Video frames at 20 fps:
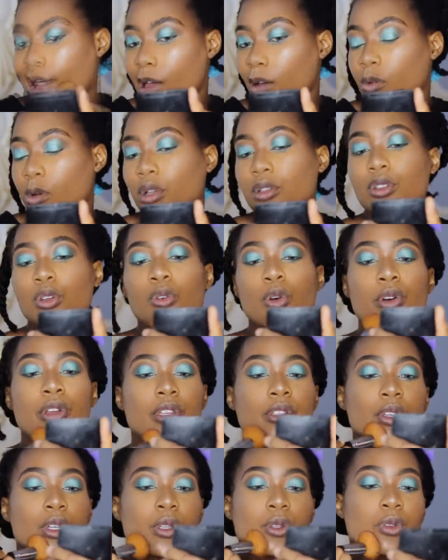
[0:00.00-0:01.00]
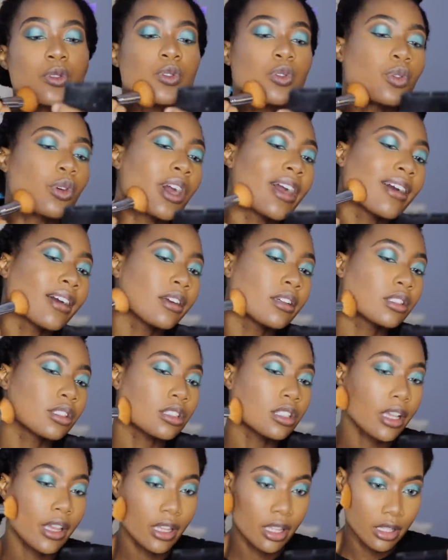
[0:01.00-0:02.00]
I'm also going to drag
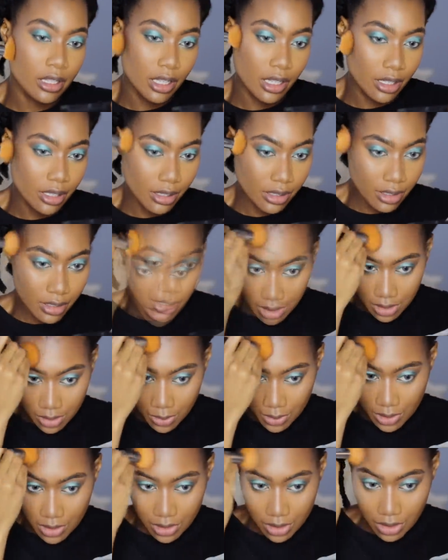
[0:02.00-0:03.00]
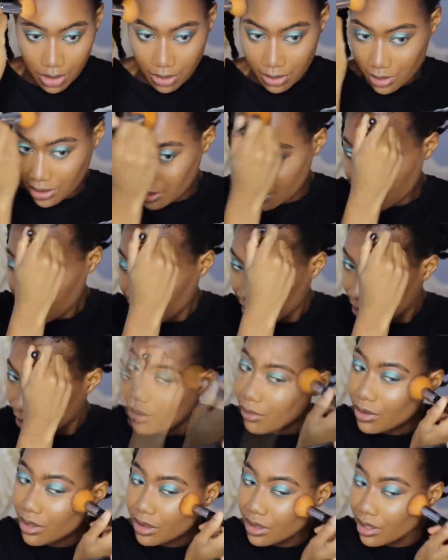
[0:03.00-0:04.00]
slightly just to ensure that
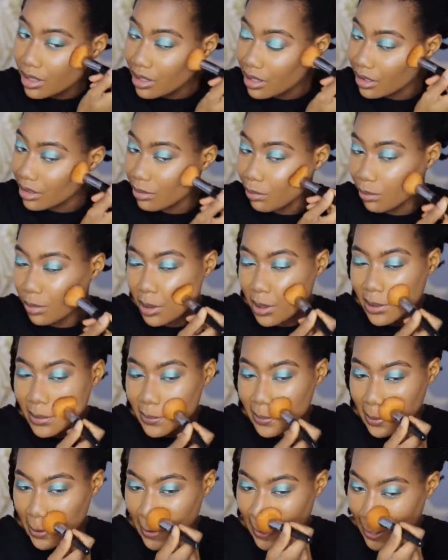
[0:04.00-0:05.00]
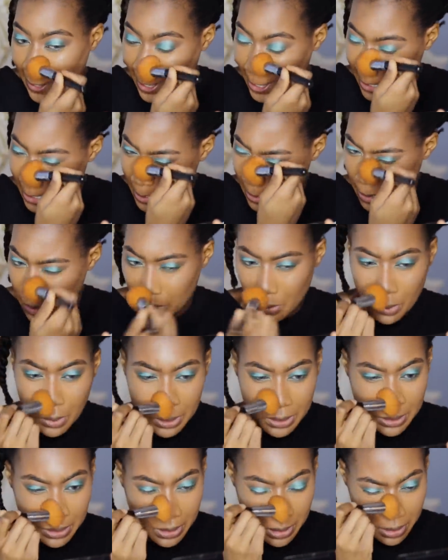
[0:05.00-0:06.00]
everything is blending into
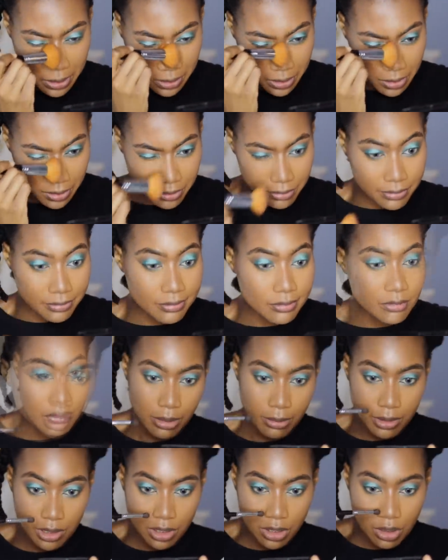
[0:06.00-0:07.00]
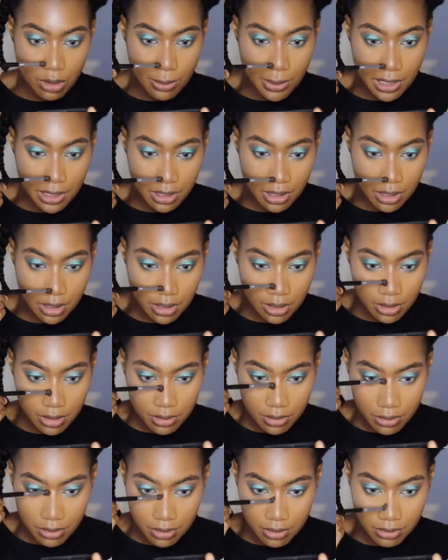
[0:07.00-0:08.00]
one another. Now I'm gonna go back
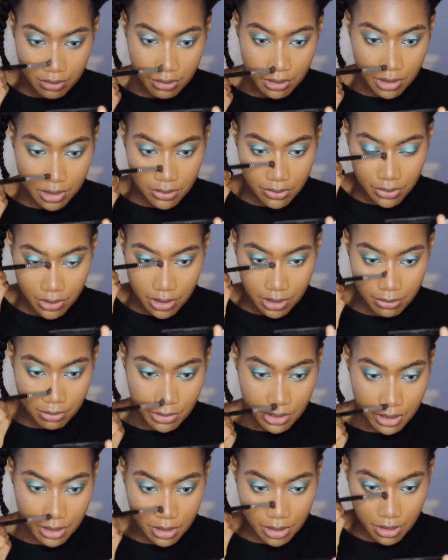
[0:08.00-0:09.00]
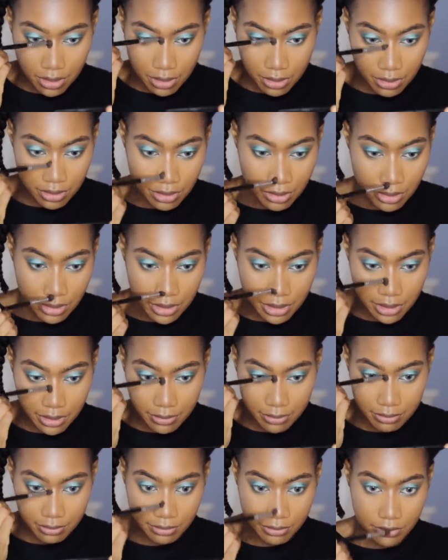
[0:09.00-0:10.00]
in, redefine my
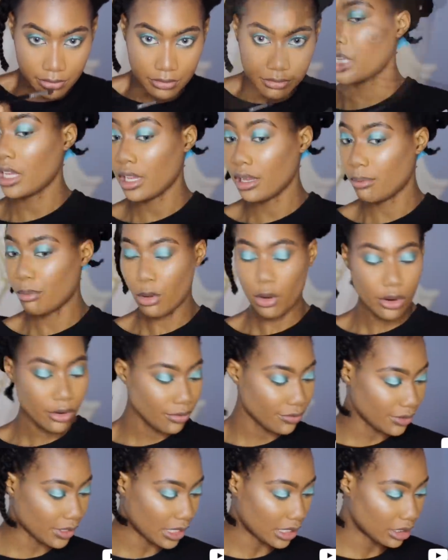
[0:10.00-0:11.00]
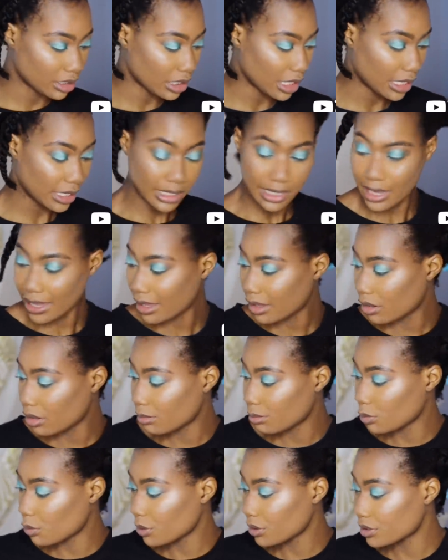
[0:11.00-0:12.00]
contour. Okay, perfect. And
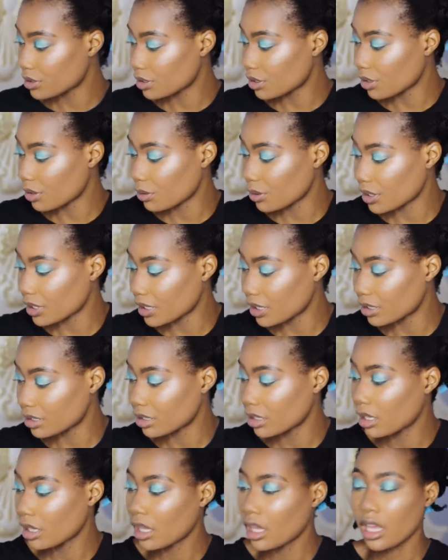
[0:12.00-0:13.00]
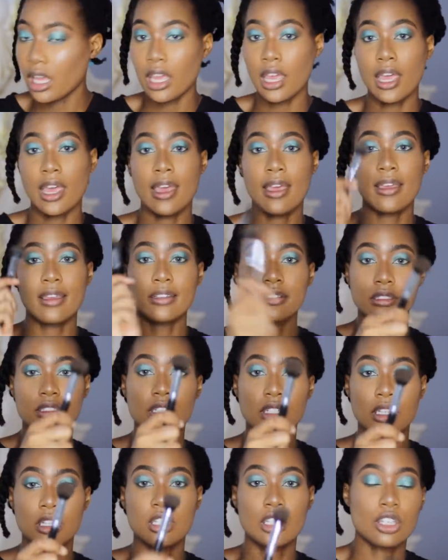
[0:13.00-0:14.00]
now I'm going to go in
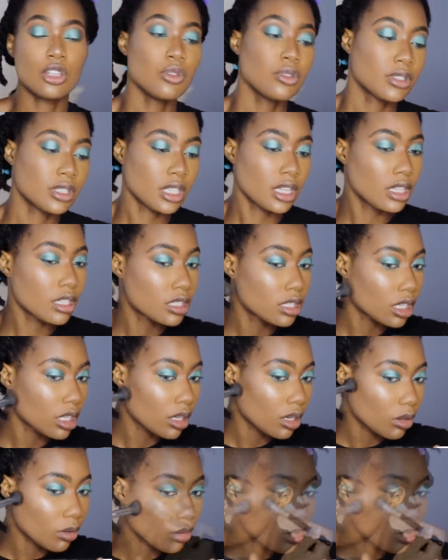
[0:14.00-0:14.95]
and use this.